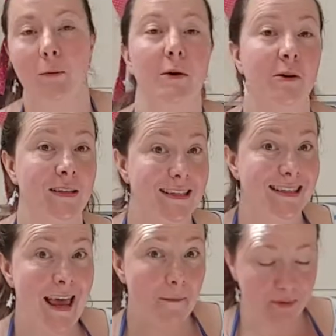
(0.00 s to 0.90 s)
We're on
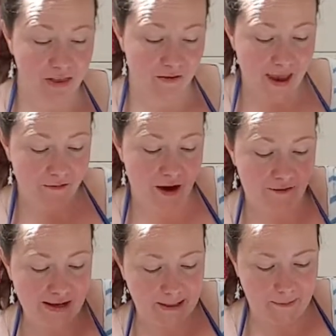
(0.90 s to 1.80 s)
step 3 of
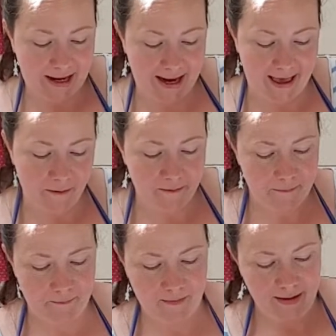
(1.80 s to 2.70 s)
our recipe now.
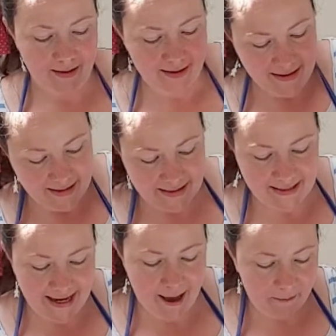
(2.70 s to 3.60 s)

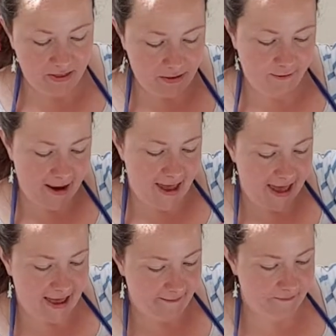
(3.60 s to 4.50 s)
Step
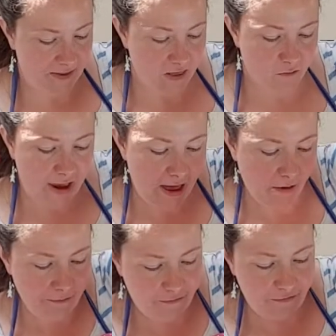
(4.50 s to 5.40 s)
3, 3
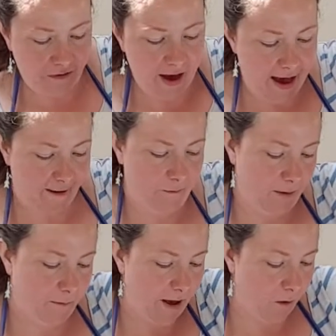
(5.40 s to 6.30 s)
of 5,
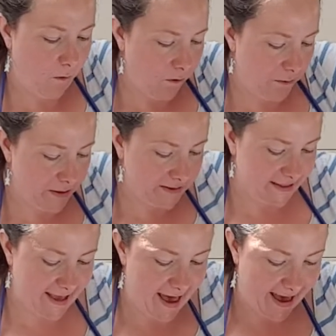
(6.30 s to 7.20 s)
but we are almost
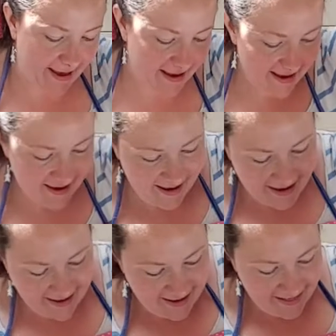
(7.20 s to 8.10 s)
there.
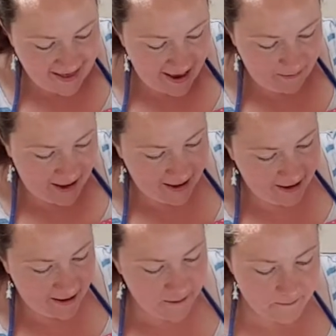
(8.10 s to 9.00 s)
There we
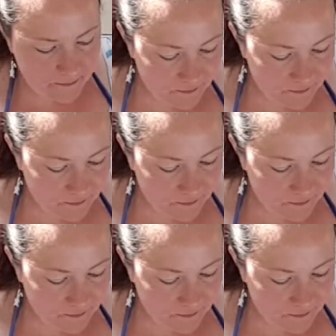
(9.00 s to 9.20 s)
go.